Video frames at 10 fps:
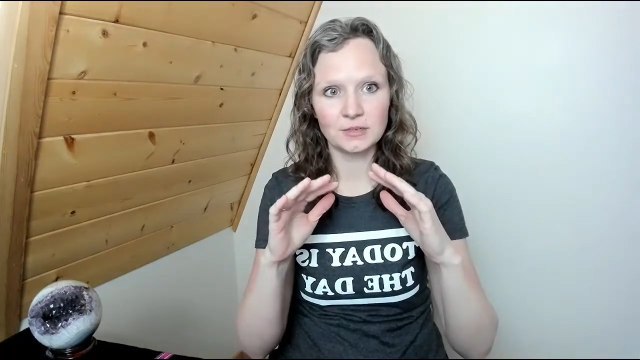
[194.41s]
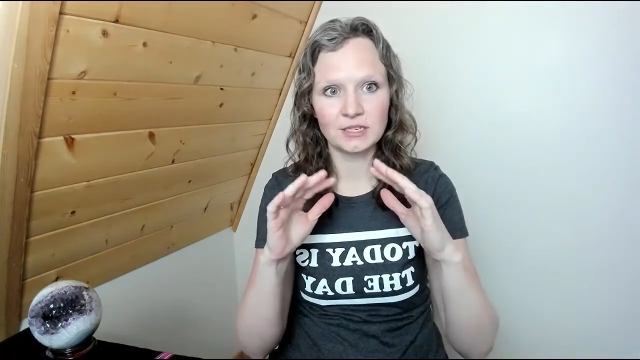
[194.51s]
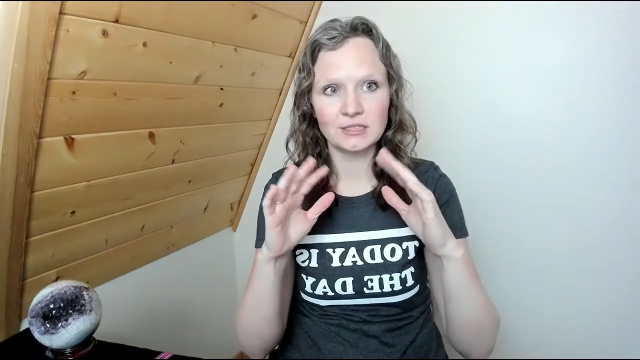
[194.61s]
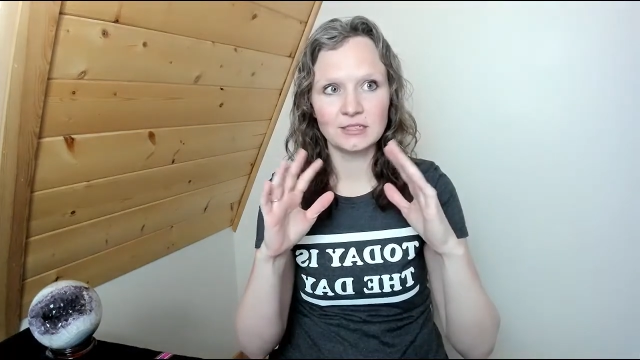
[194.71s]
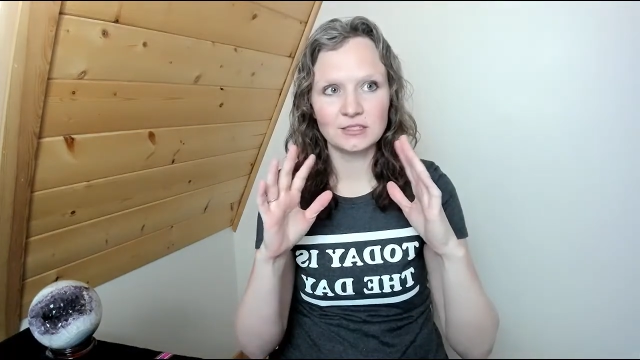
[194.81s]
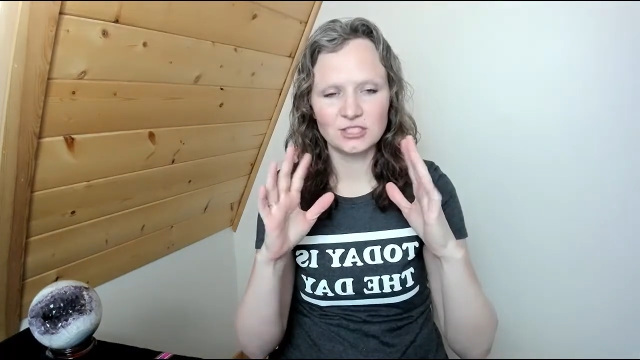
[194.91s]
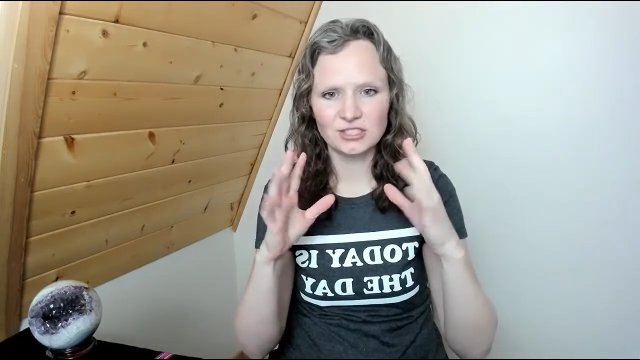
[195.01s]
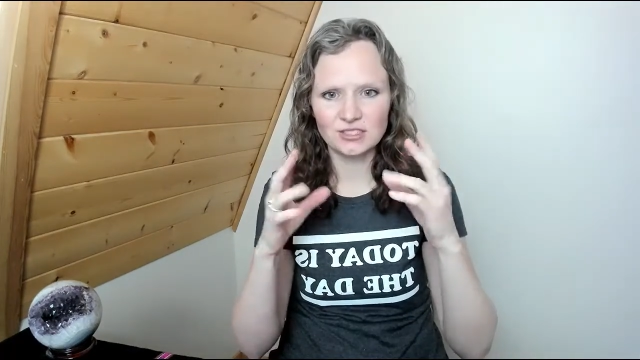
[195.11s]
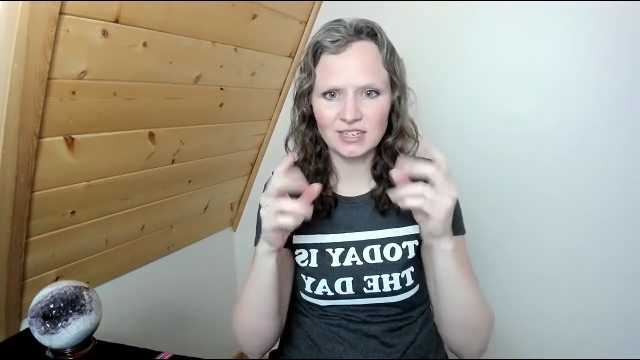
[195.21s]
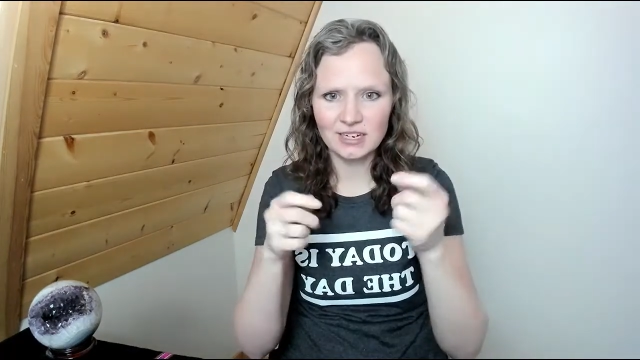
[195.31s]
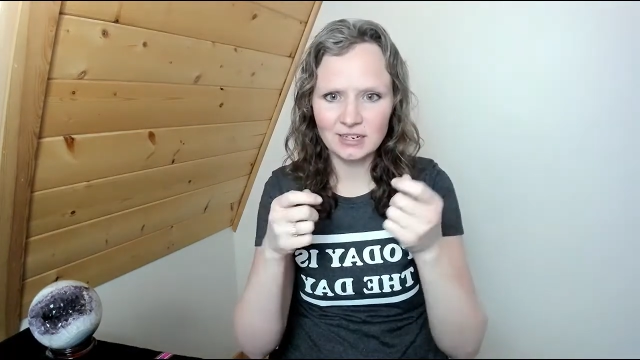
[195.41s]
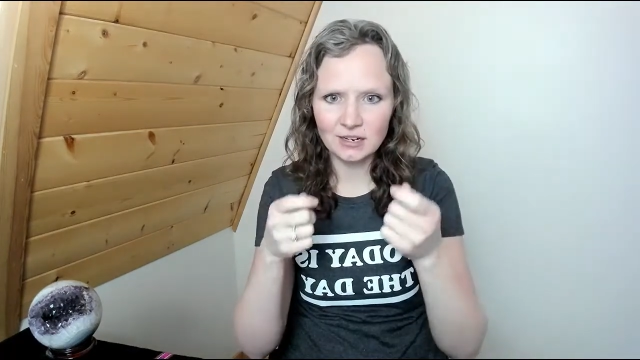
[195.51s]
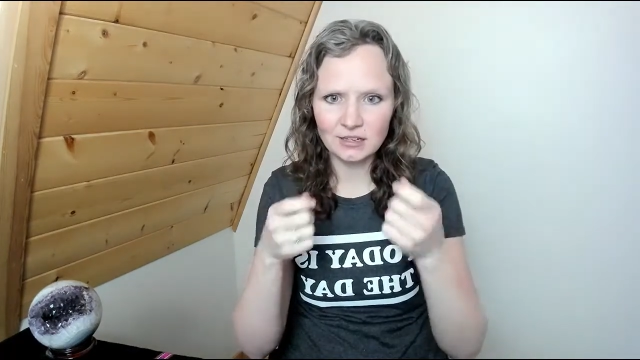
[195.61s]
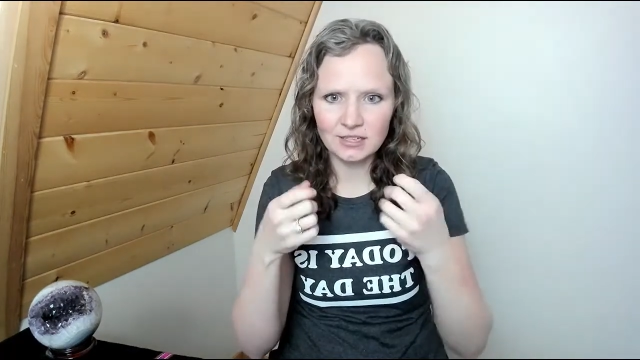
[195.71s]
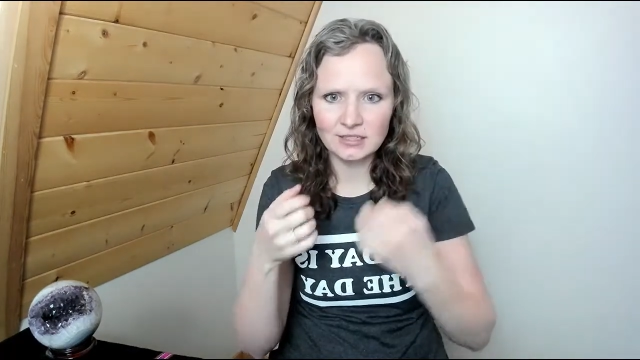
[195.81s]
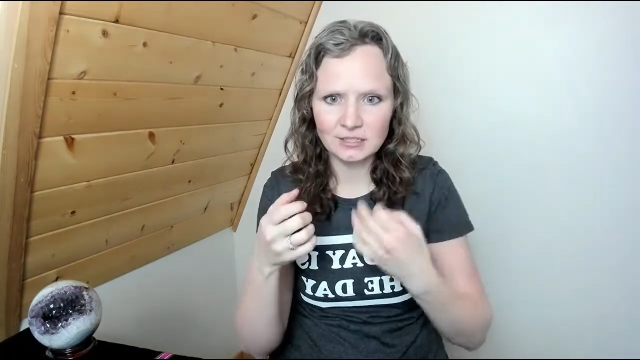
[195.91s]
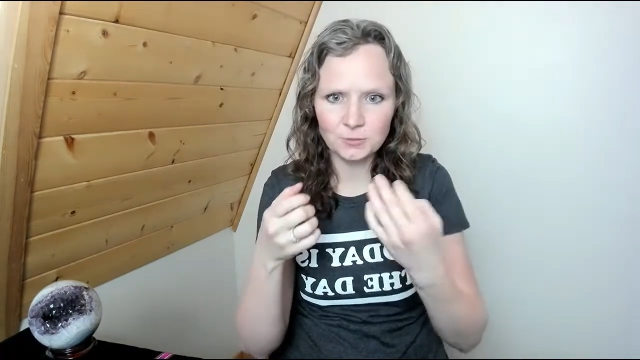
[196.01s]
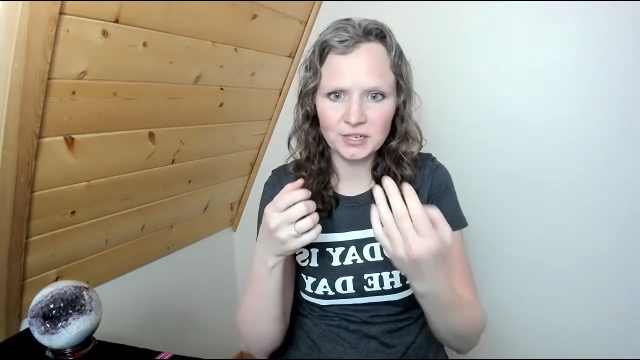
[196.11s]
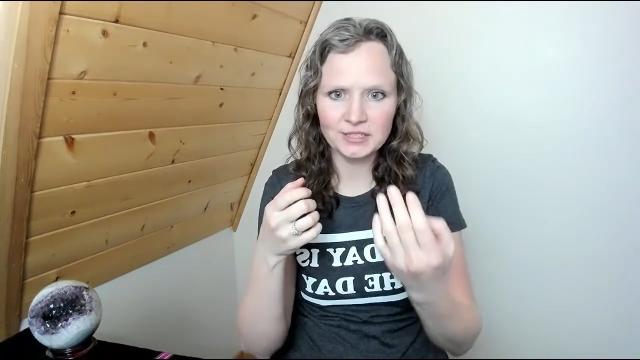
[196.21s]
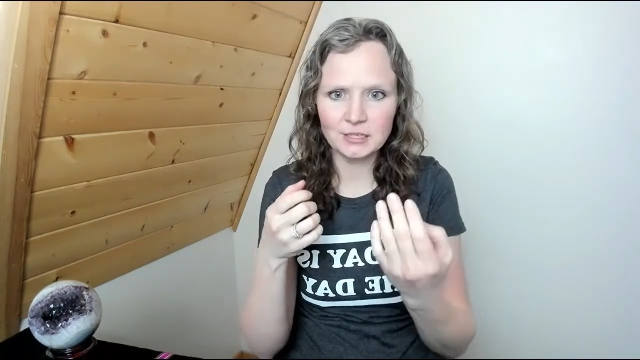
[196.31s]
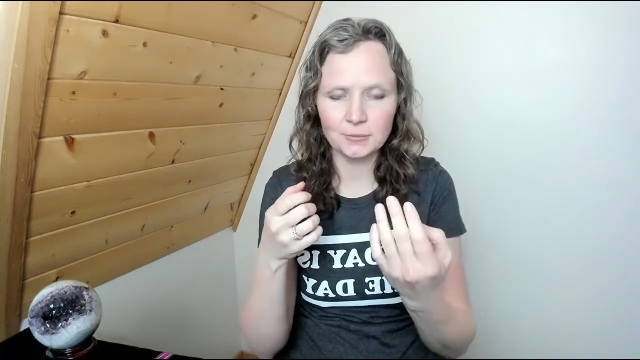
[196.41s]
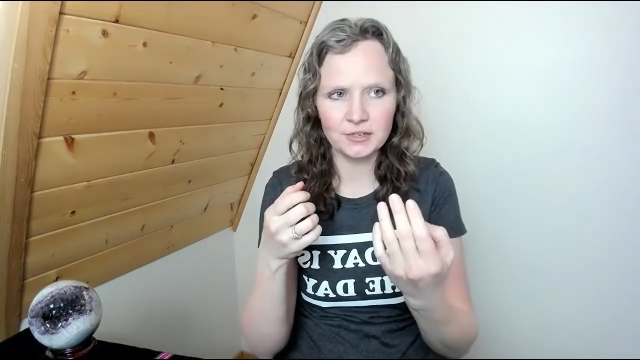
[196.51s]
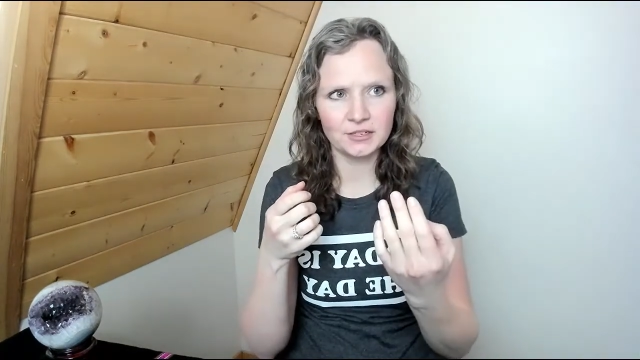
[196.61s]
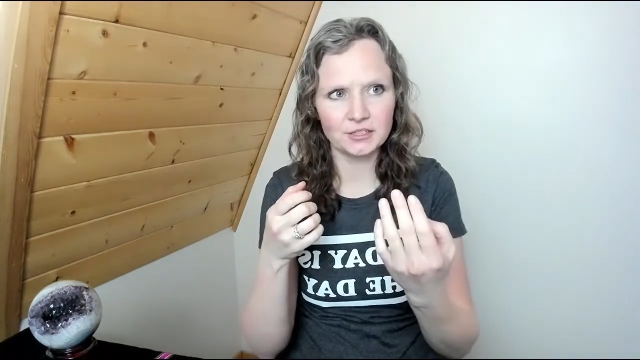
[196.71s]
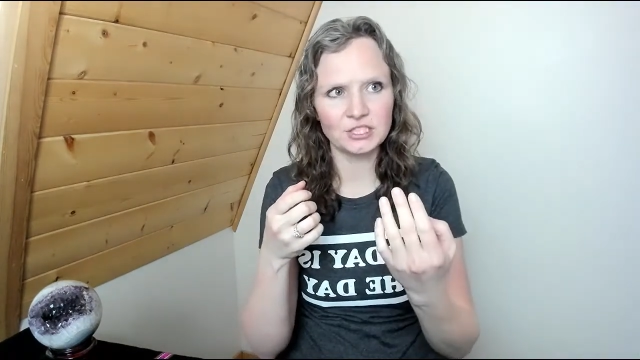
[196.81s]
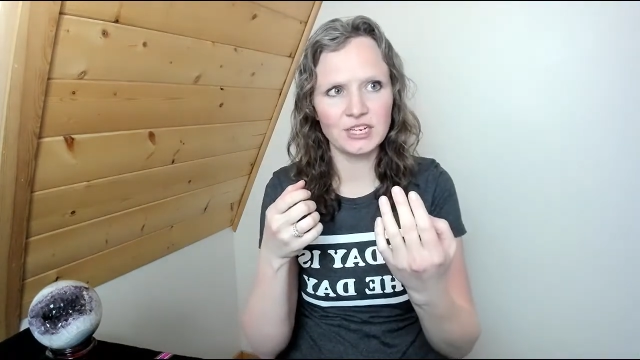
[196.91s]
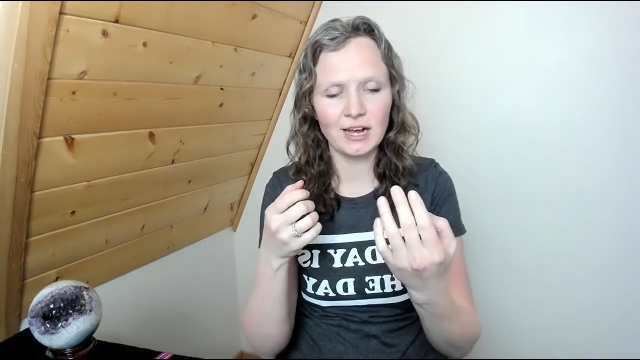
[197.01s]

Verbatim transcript: and then just let let this pent up energy